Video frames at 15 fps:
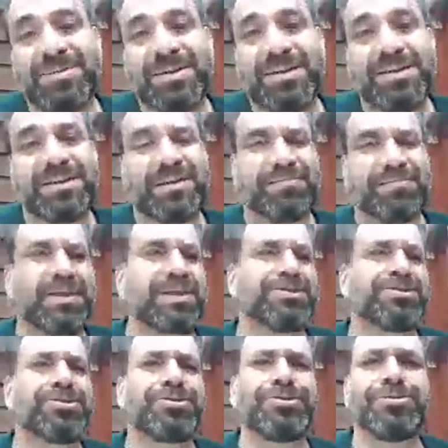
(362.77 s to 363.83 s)
Someone can easily,
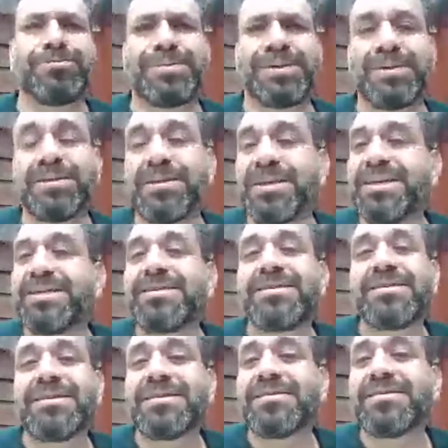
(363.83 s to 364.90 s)
that's stupid. The
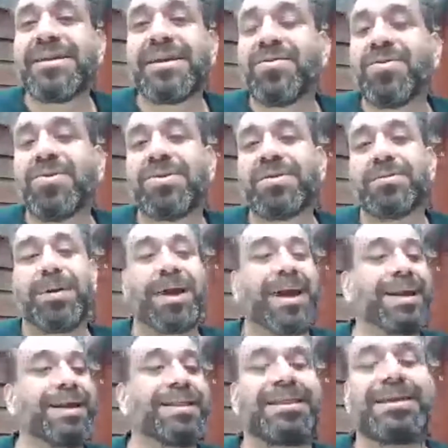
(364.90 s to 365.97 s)
easiest thing to say in the world about
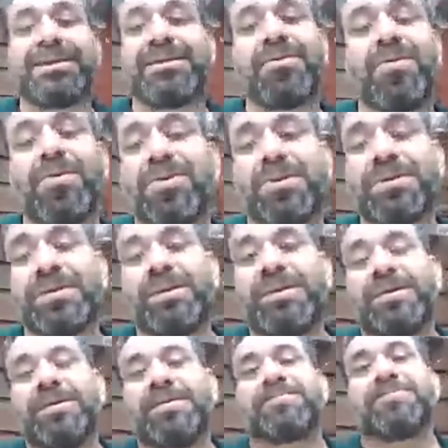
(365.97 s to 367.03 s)
anything in the world,
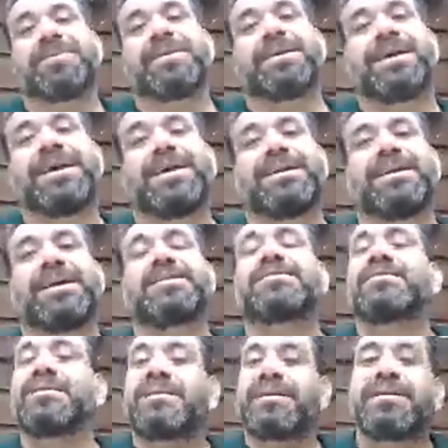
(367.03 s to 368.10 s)
and
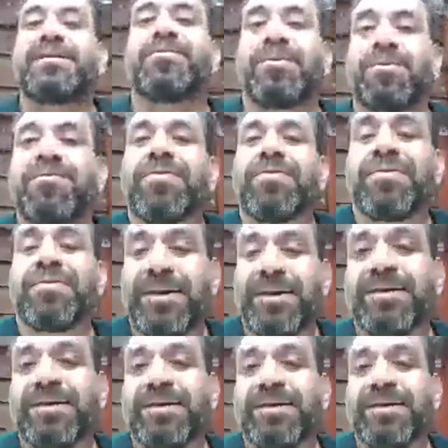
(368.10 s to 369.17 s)
it's the thing that we're afraid of
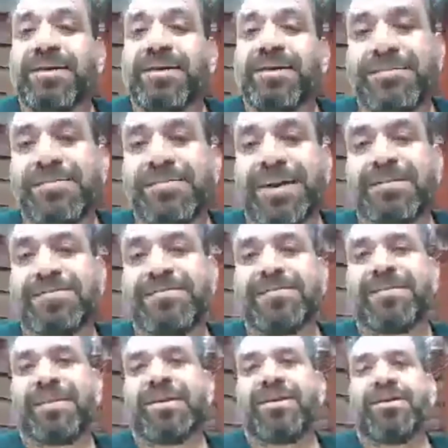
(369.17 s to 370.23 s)
hearing,
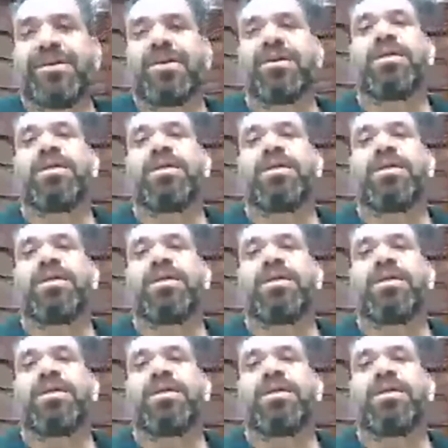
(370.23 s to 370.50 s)
right?